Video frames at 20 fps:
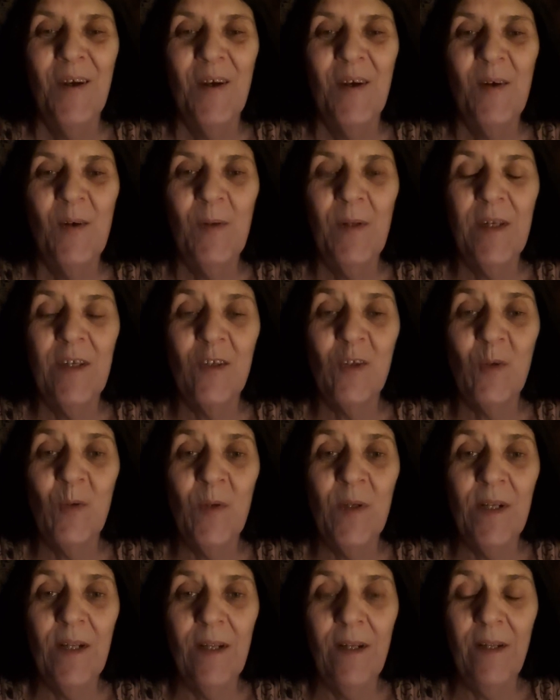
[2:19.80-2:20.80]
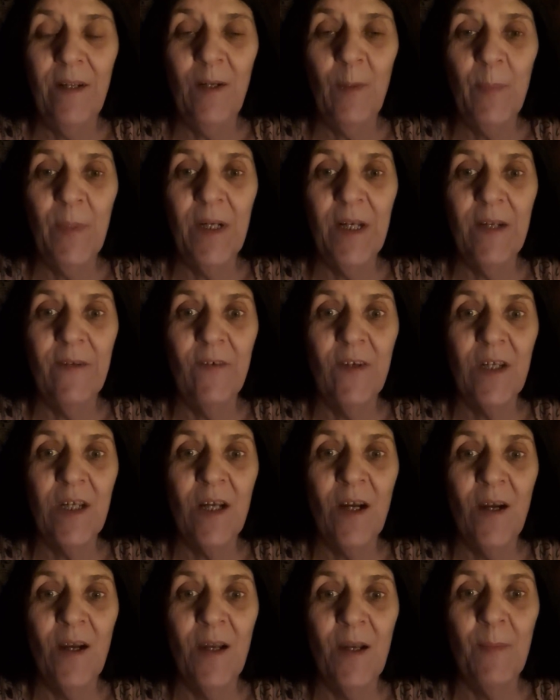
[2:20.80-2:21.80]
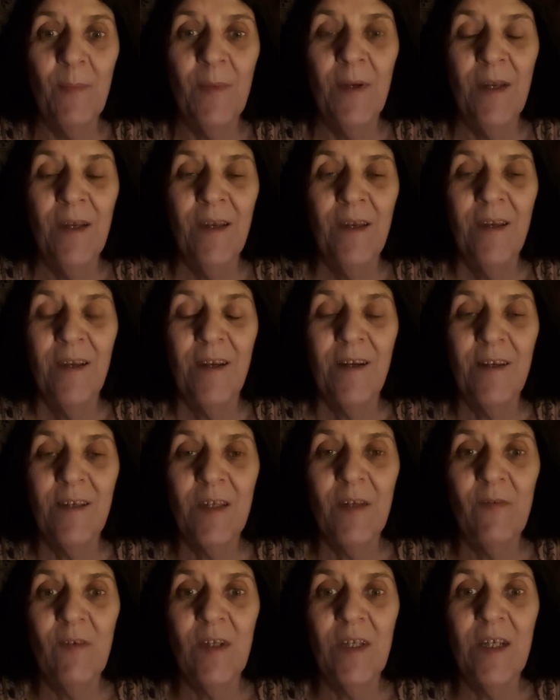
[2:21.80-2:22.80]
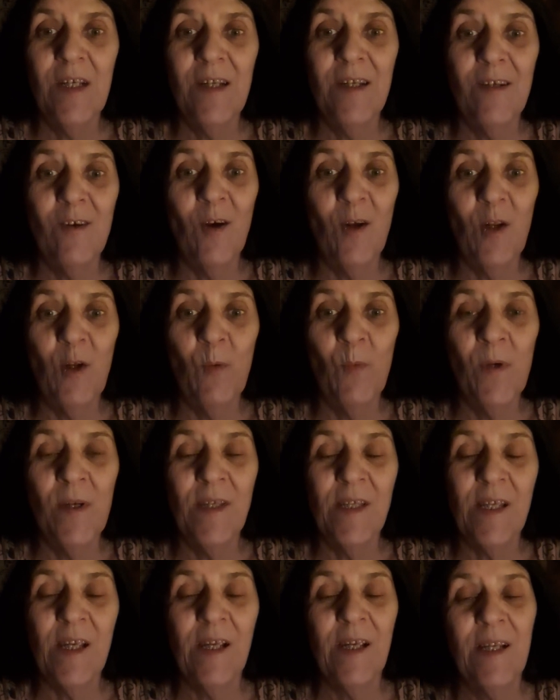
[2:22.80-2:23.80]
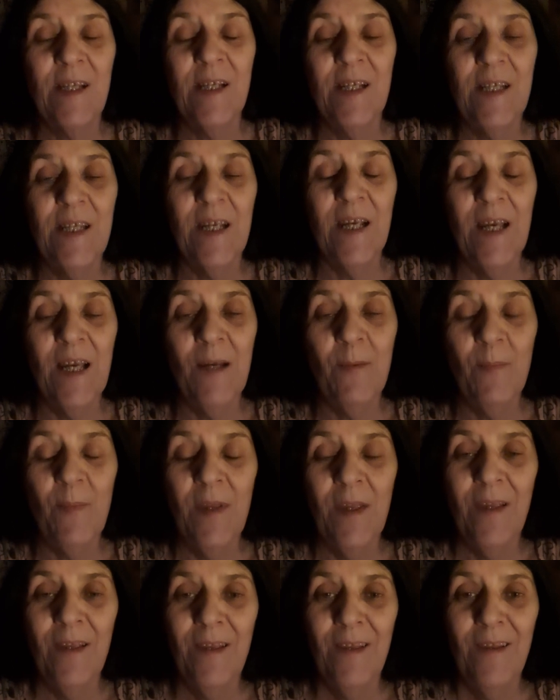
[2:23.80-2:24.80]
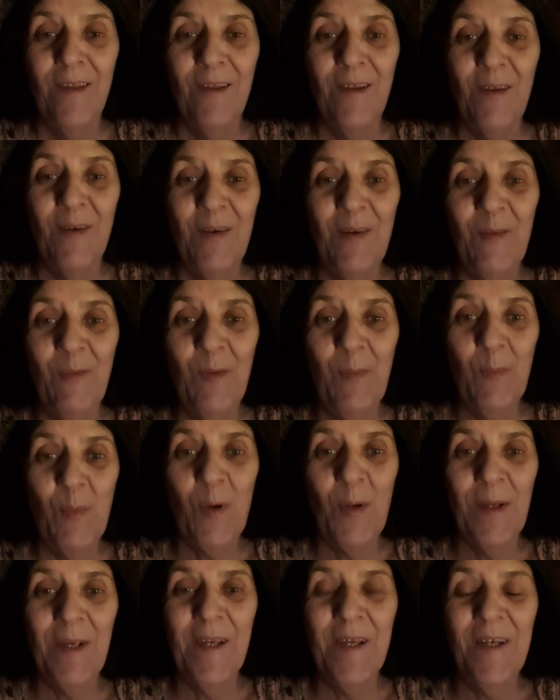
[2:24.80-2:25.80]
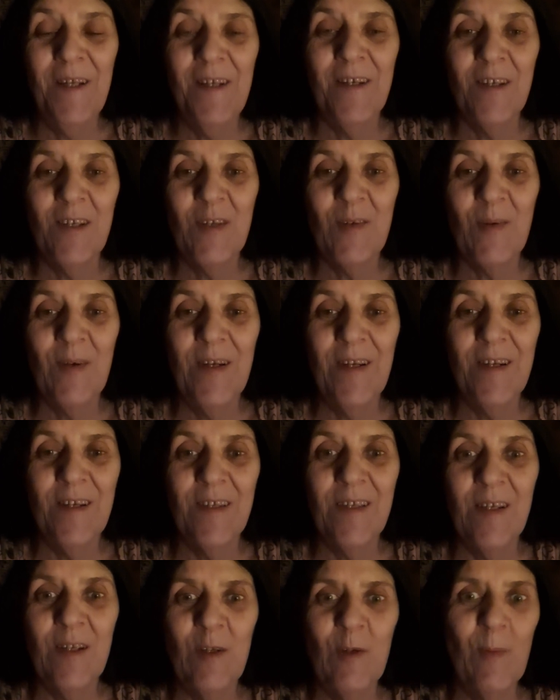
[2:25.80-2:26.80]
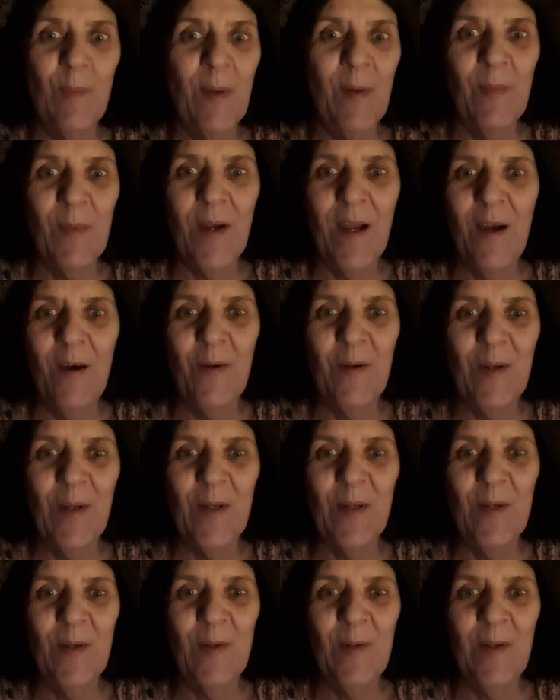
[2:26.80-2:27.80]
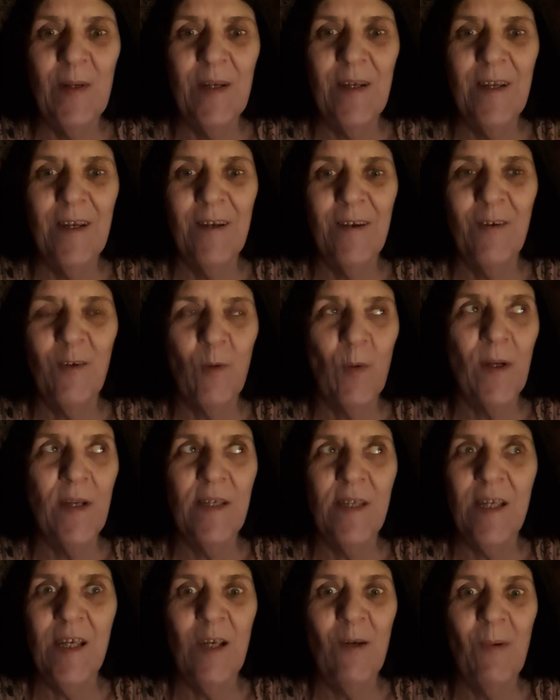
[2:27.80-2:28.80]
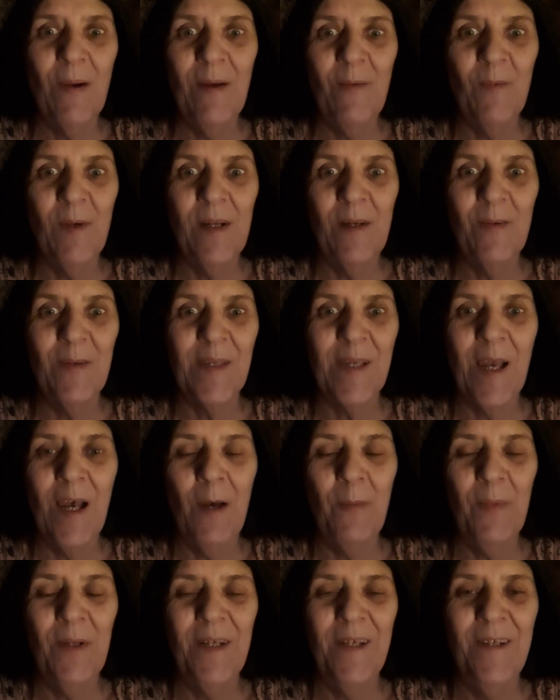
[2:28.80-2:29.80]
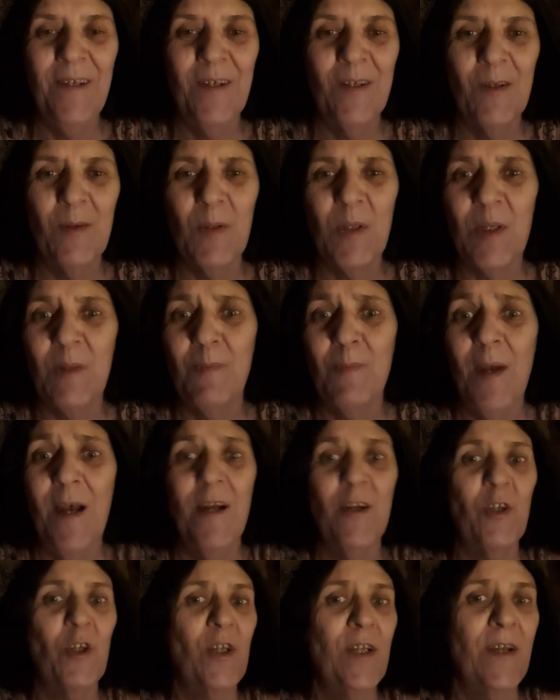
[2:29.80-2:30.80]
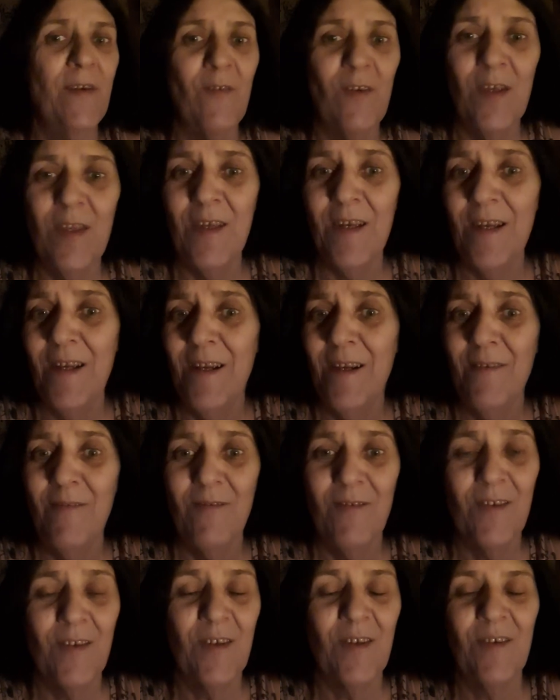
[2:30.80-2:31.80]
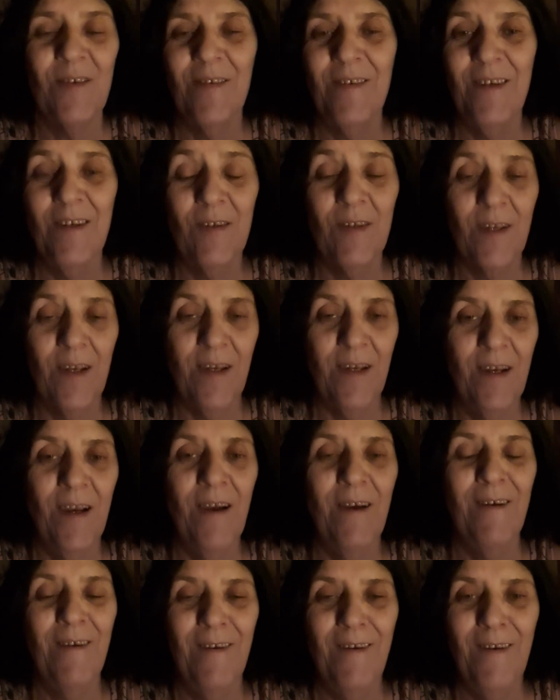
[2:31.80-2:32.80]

only it's doing a little bit of a time because if it did it all at once like it did to him, it would probably kill us, right? I said, you remember how, you know, crazy he went when it was happening, you know, smashing everything. Just, he was like, yeah,